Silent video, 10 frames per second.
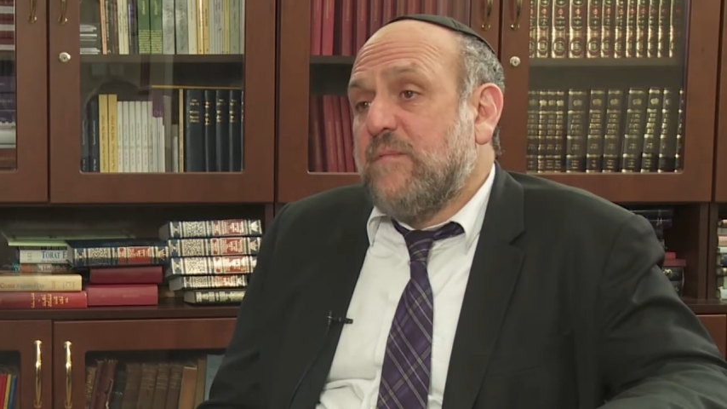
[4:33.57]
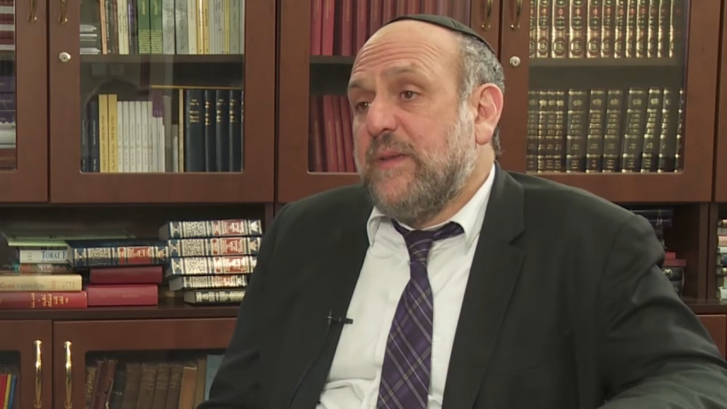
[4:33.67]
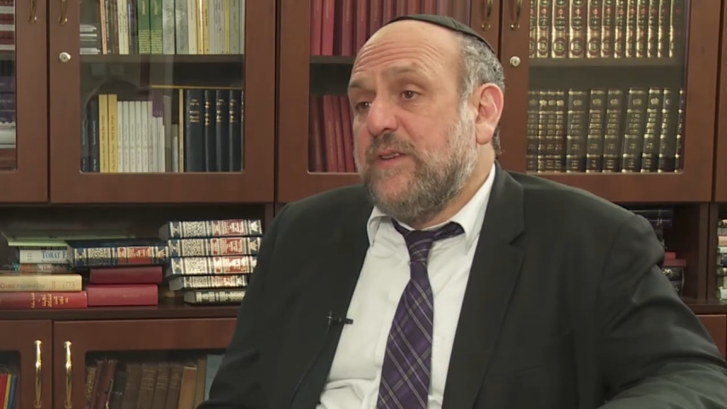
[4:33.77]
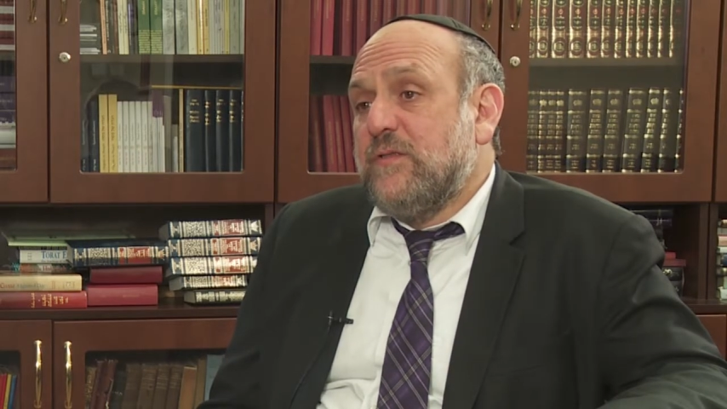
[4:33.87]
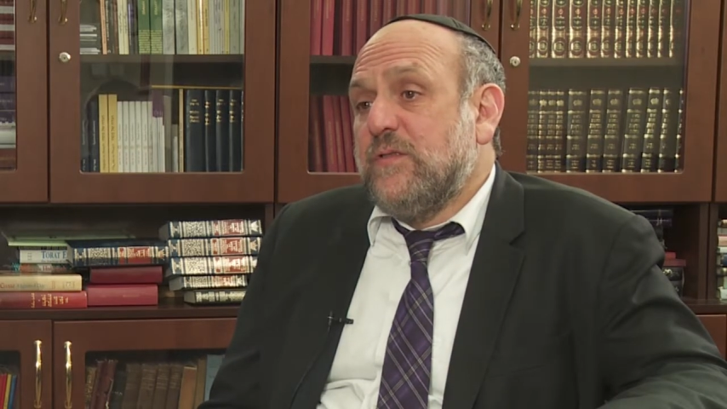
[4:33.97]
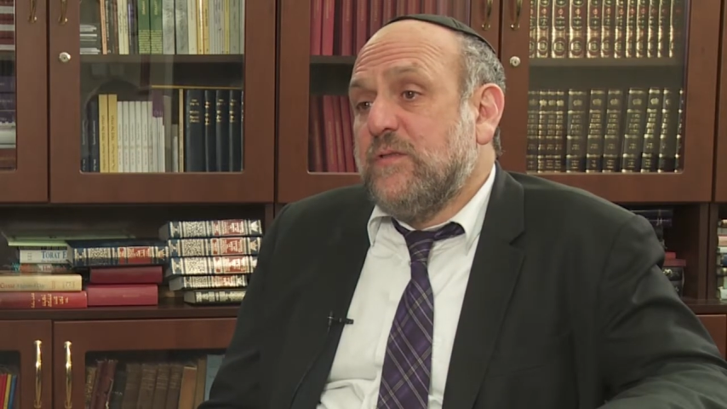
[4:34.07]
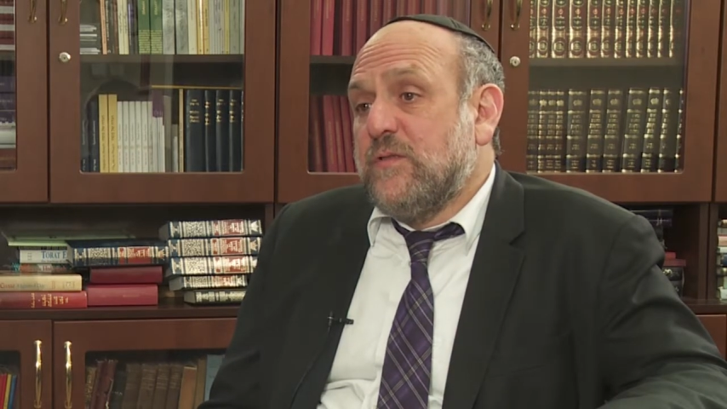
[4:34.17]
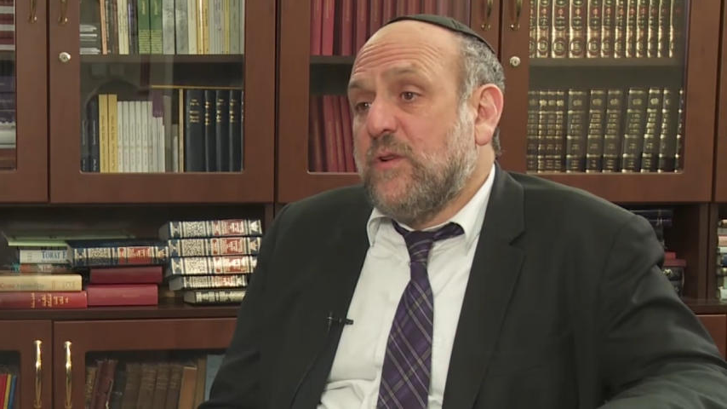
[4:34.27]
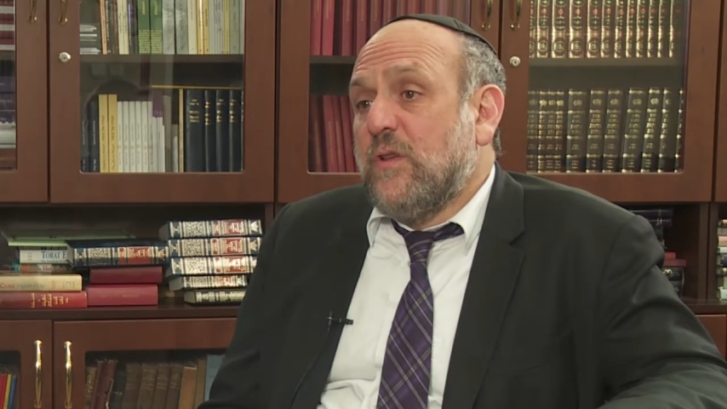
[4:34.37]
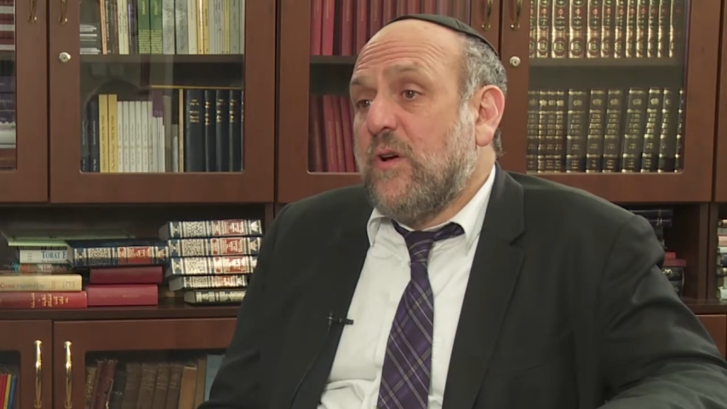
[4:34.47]
million Jews
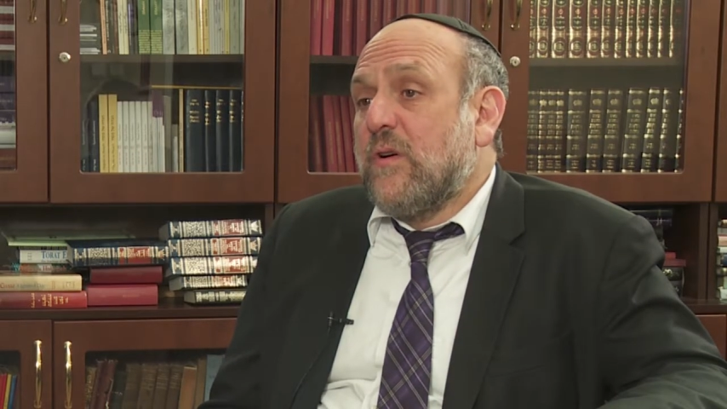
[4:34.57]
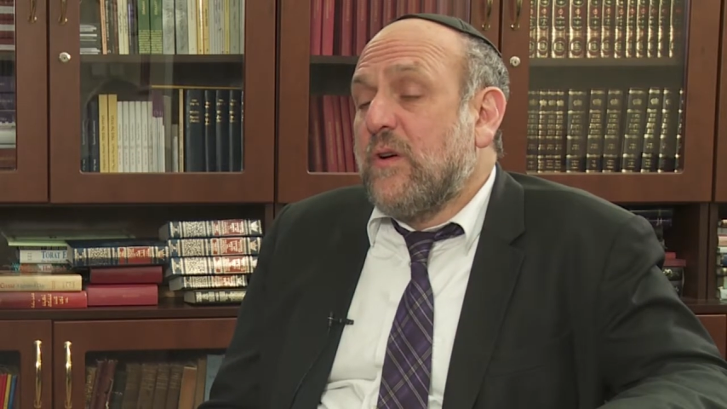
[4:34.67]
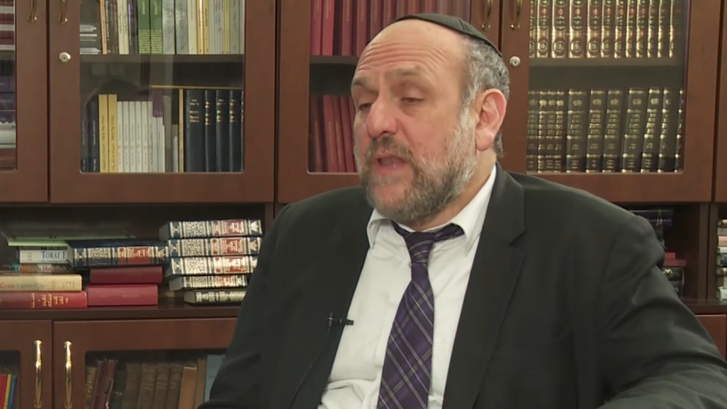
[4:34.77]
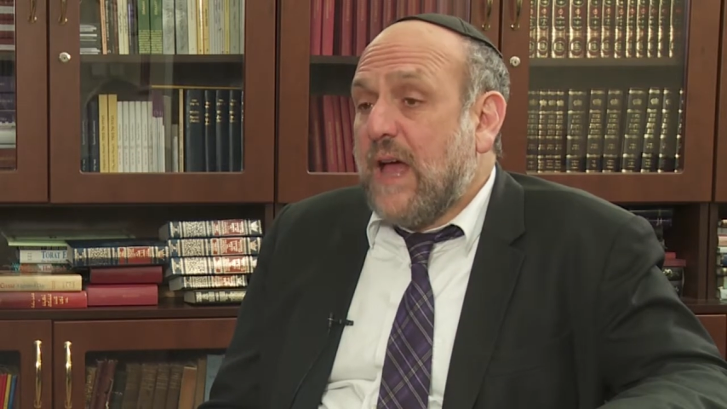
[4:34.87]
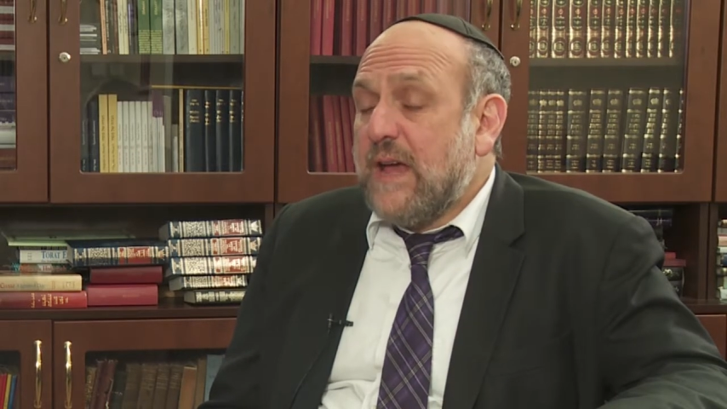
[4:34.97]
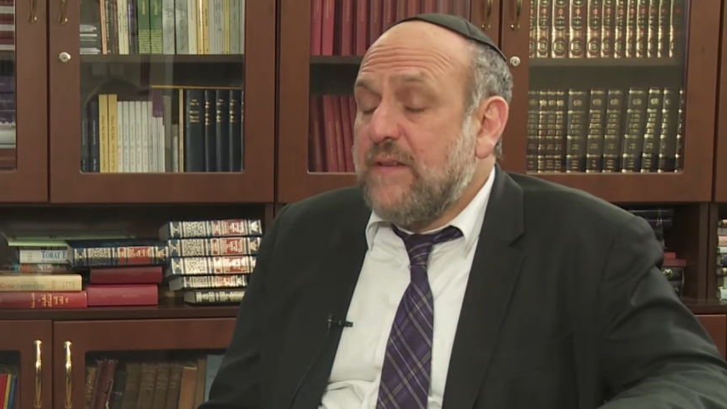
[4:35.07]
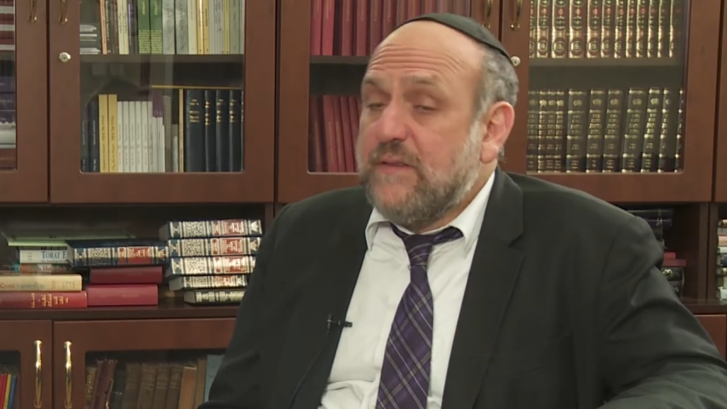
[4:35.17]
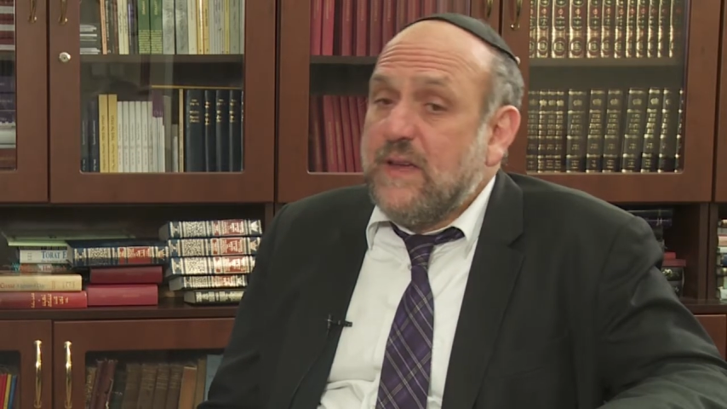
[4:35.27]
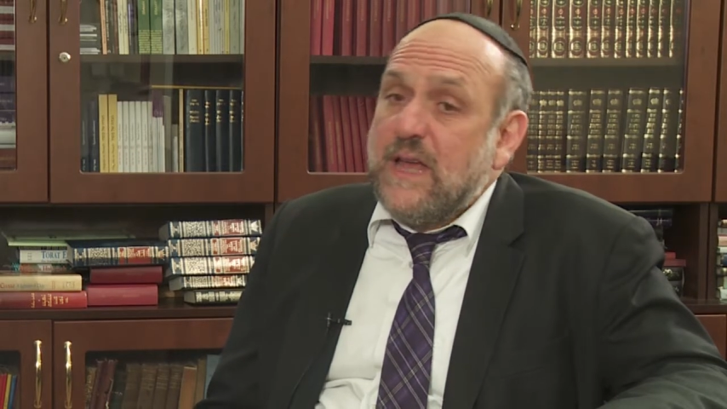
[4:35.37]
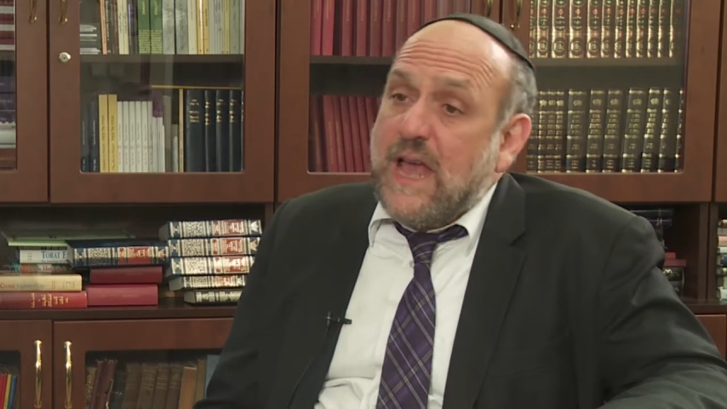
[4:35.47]
no longer alive,
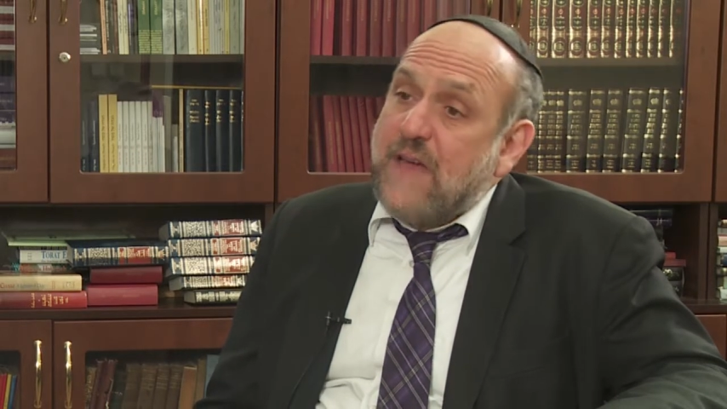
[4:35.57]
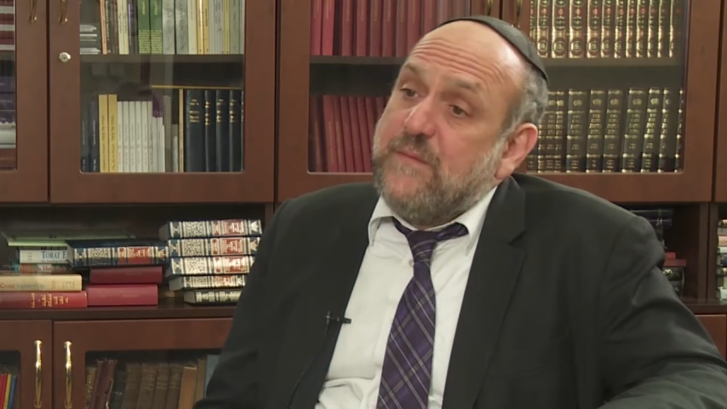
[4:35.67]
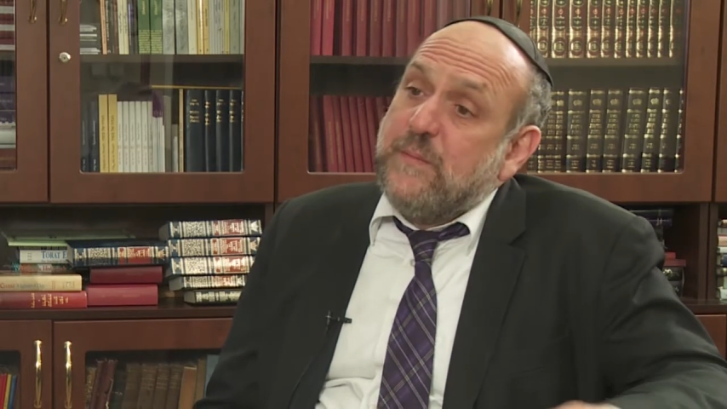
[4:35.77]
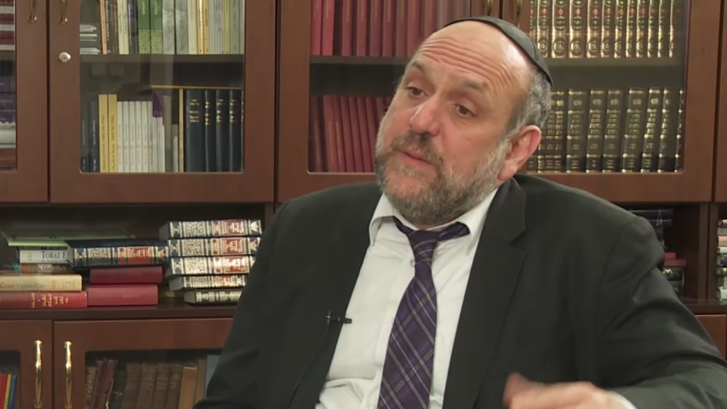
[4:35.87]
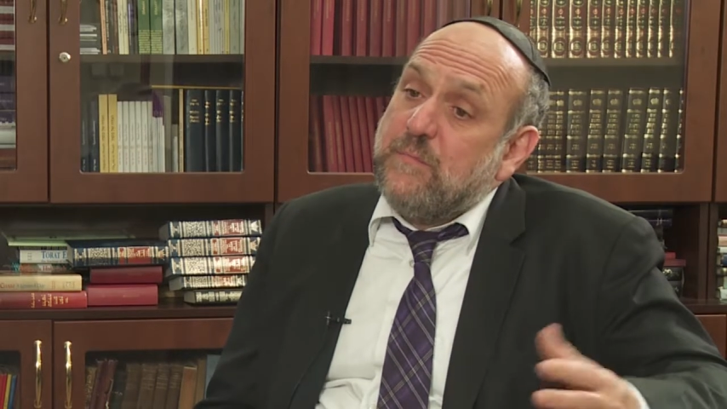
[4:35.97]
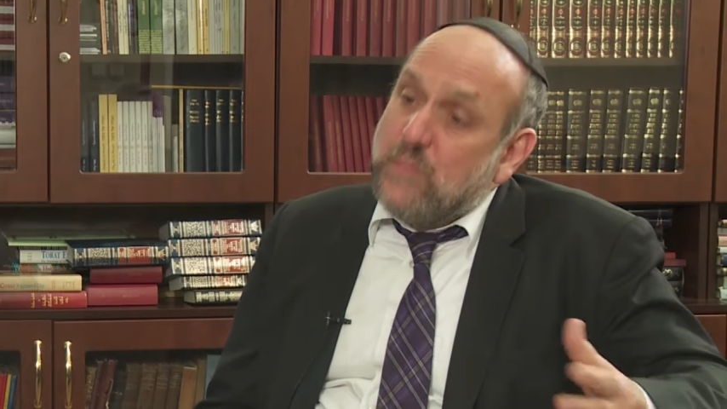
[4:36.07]
having been